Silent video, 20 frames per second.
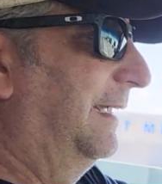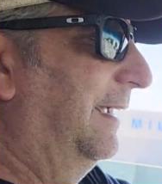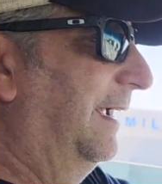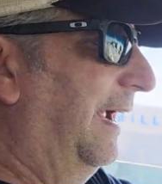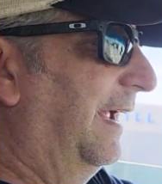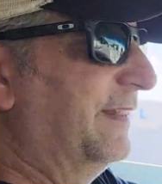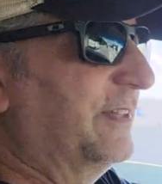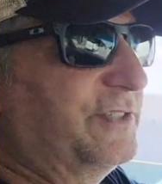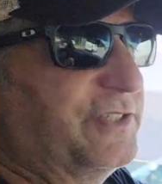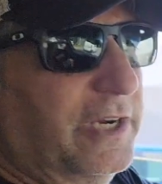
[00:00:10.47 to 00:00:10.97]

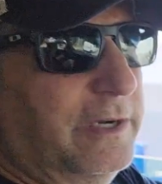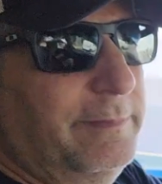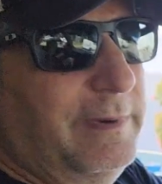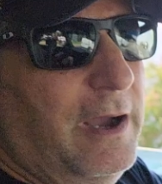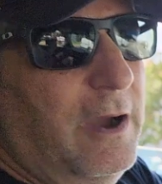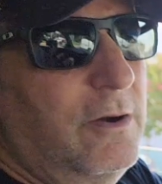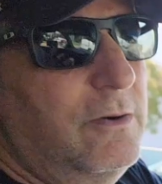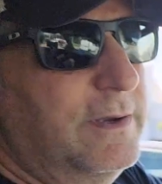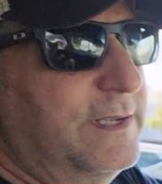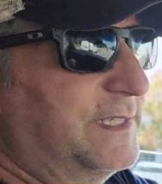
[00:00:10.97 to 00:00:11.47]
And the
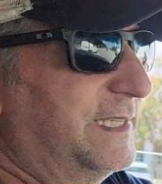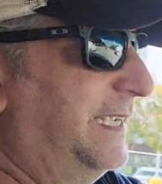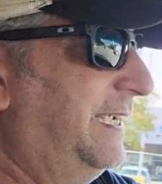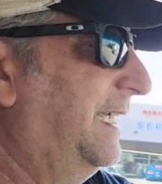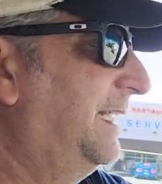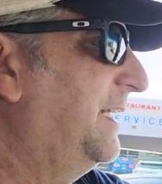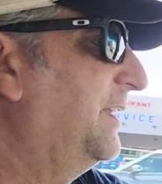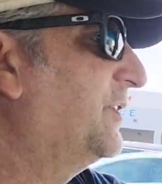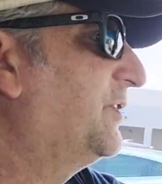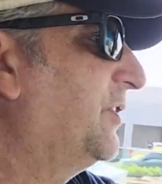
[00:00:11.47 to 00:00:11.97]
turbo is
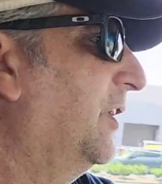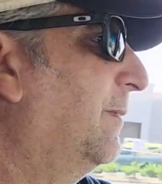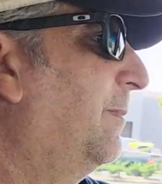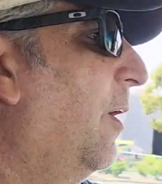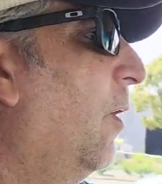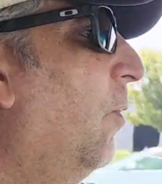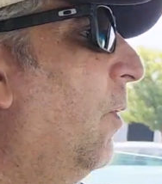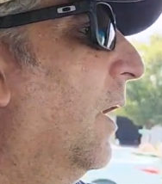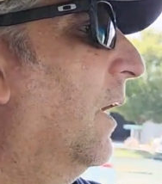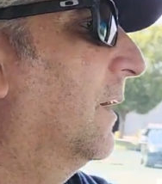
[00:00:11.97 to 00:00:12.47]
in, and the
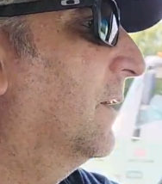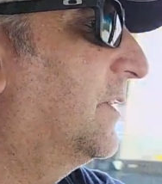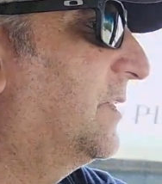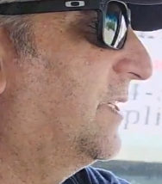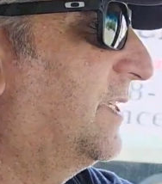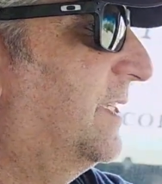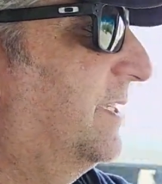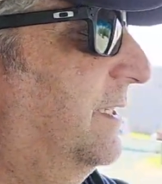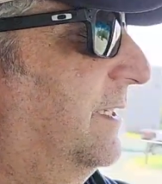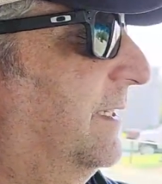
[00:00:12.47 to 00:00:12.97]
turbo works.